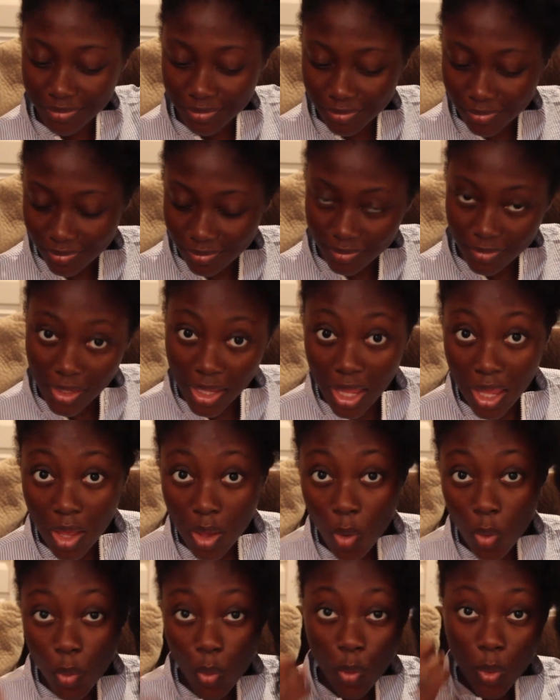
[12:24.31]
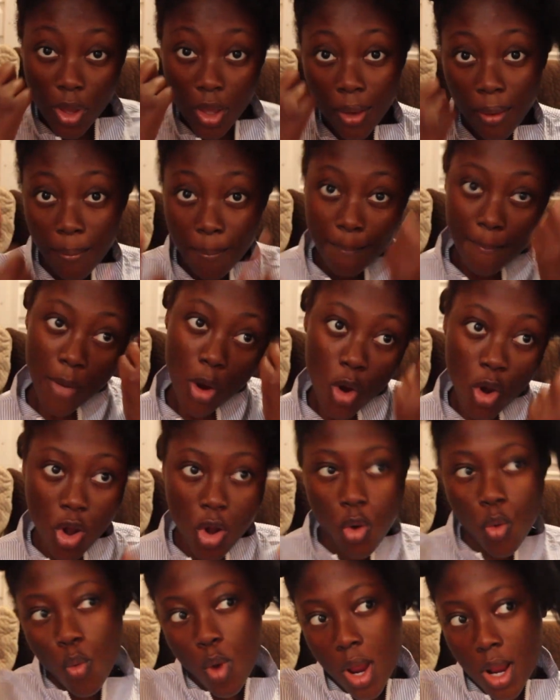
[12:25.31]
It's almost time,
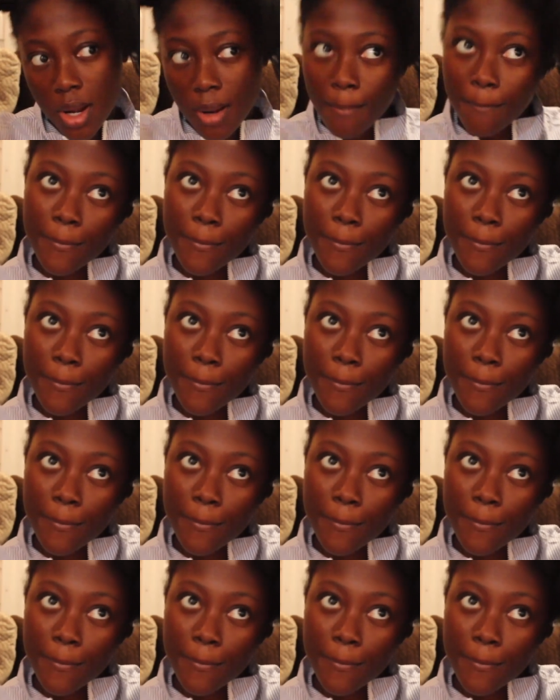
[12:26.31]
almost ready to